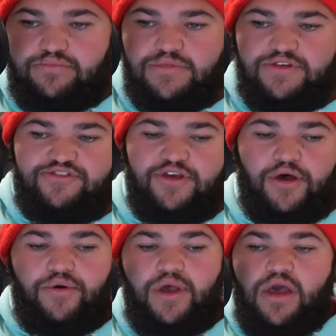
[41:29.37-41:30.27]

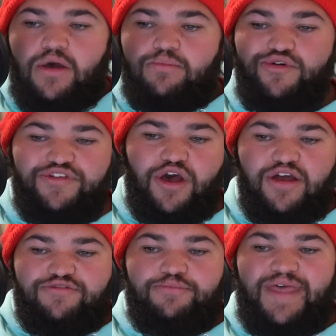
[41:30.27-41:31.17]
So moving
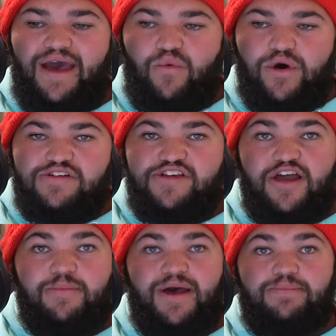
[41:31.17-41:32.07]
on from that, I want to
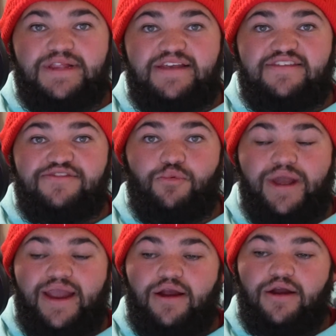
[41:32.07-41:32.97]
talk about places
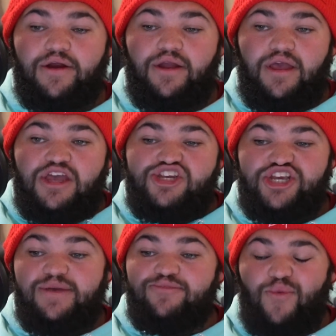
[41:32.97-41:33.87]
where
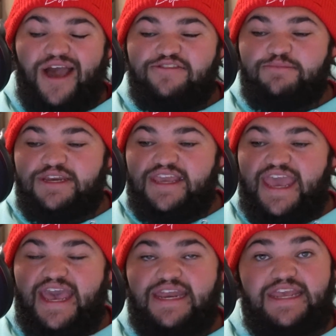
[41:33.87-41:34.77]
James Wiseman
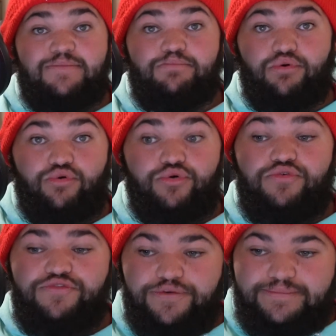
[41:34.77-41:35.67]
can
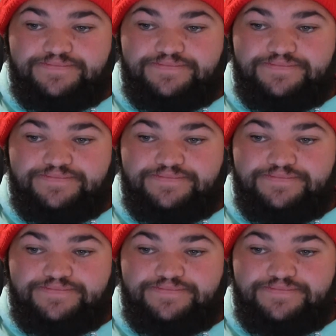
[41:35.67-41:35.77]
improve.